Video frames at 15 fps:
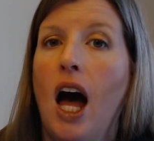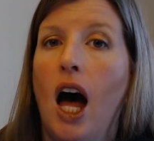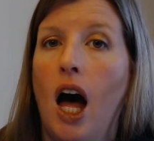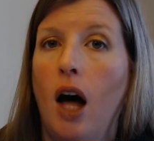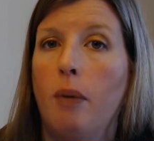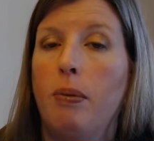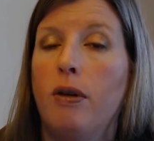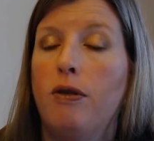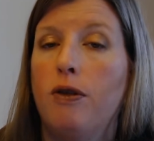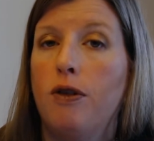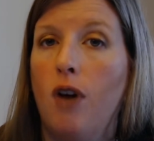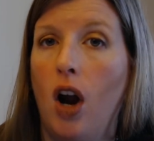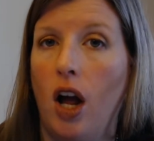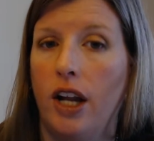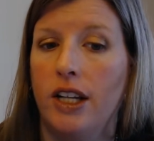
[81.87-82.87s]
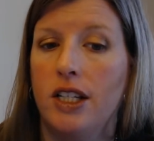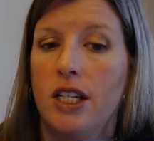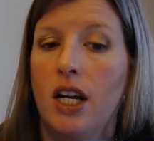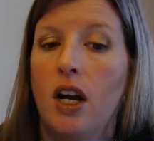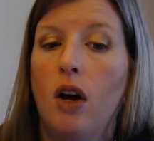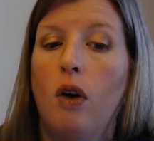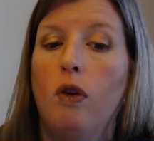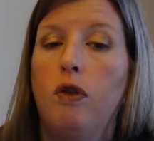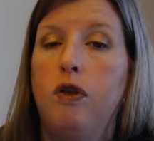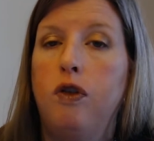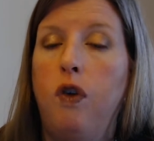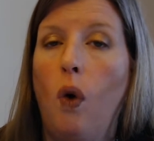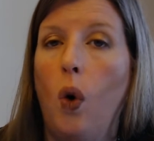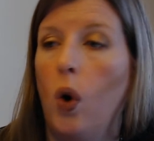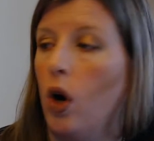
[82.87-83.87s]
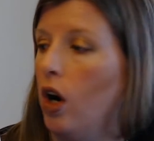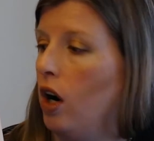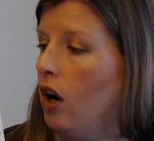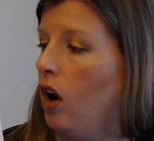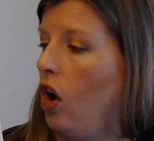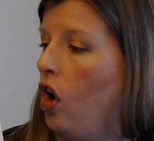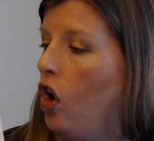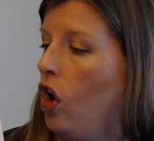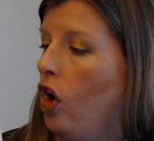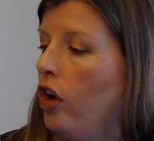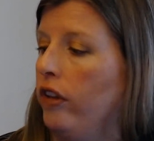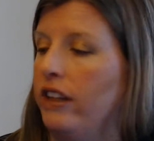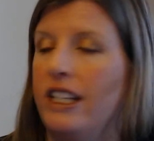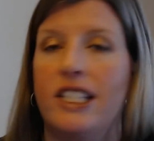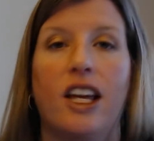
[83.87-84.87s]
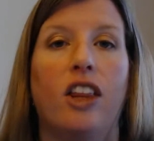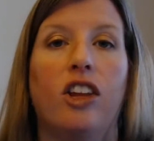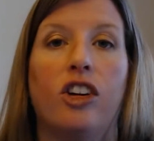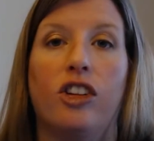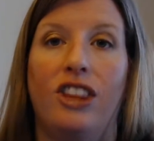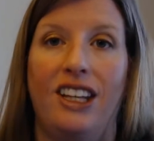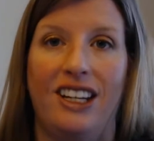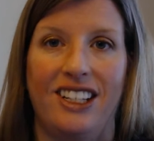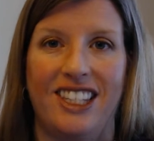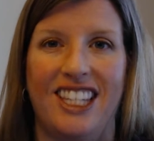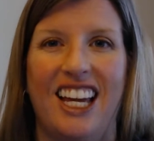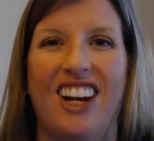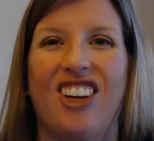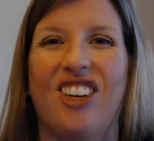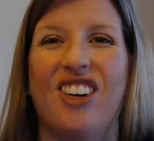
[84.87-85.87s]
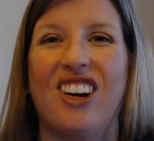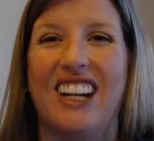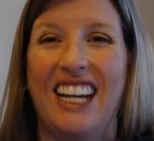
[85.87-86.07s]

up front for all these other things that are